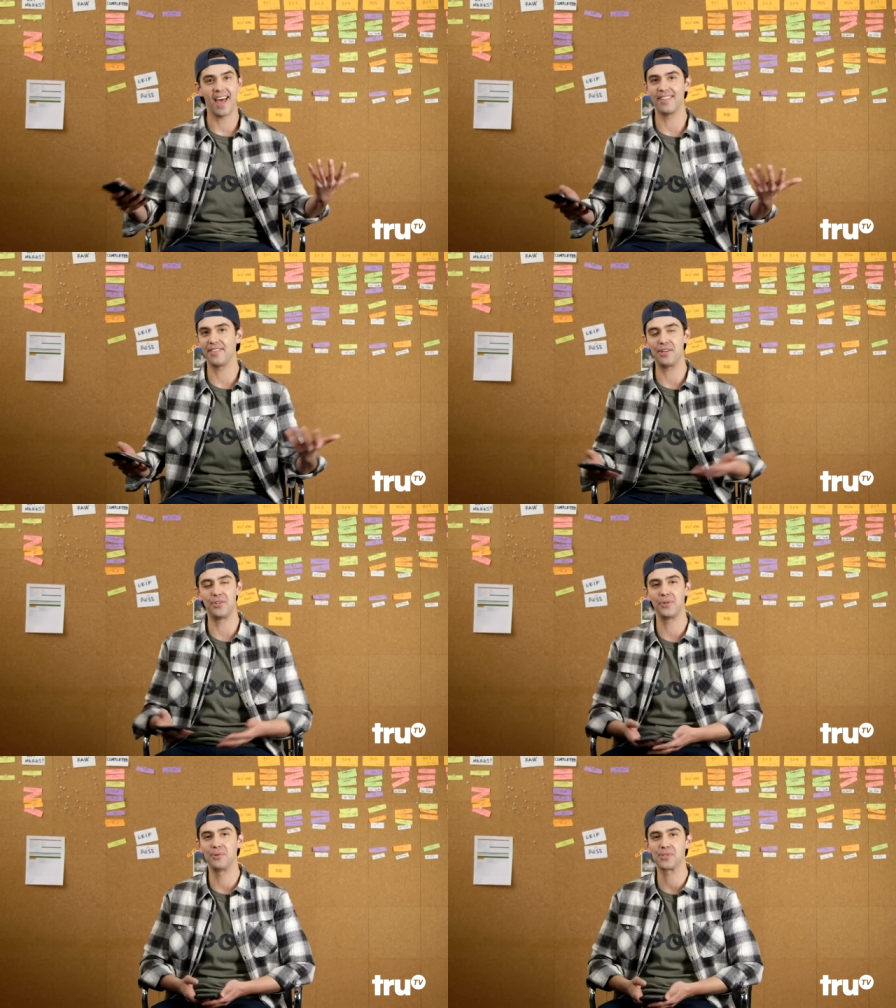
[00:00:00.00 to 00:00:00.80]
then they
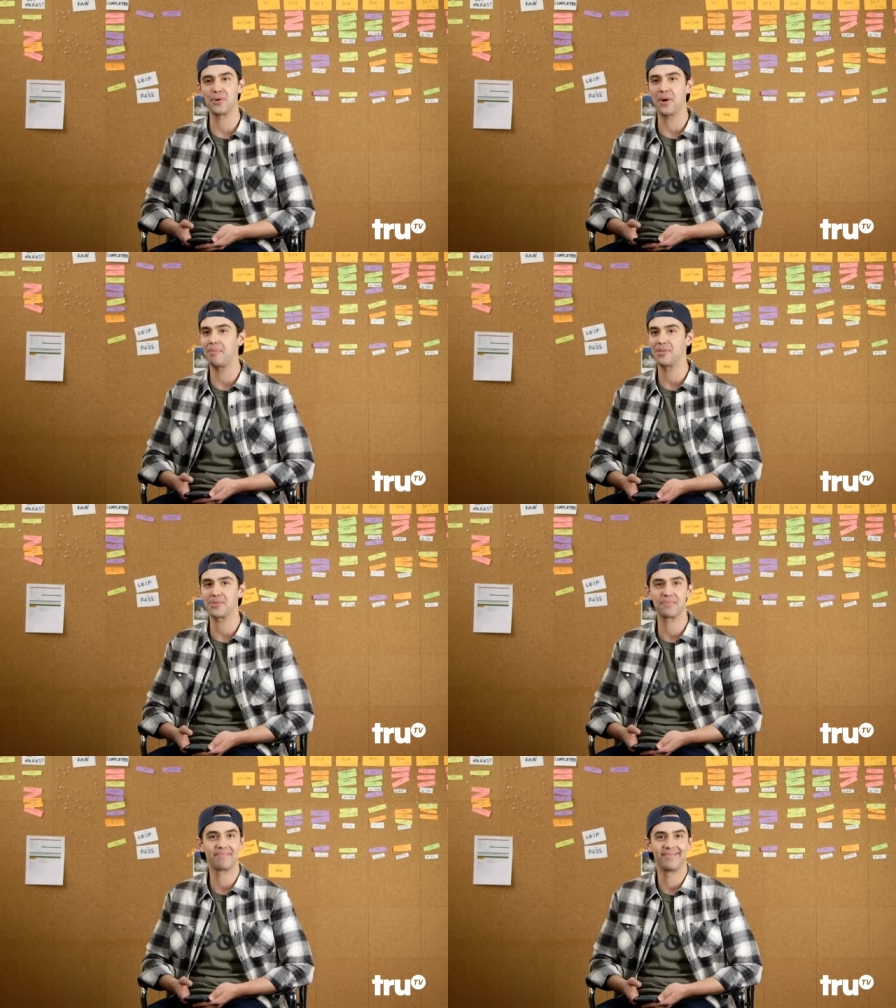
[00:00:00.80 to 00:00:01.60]
do, so I
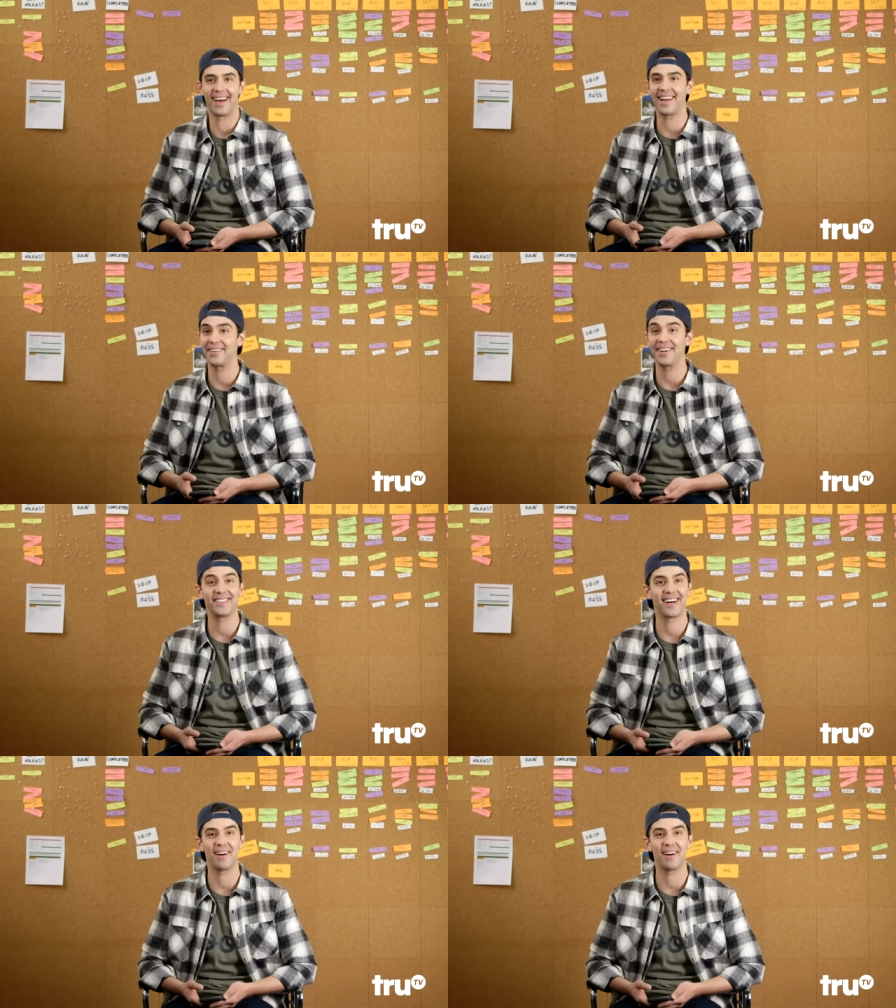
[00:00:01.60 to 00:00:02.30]
don't know.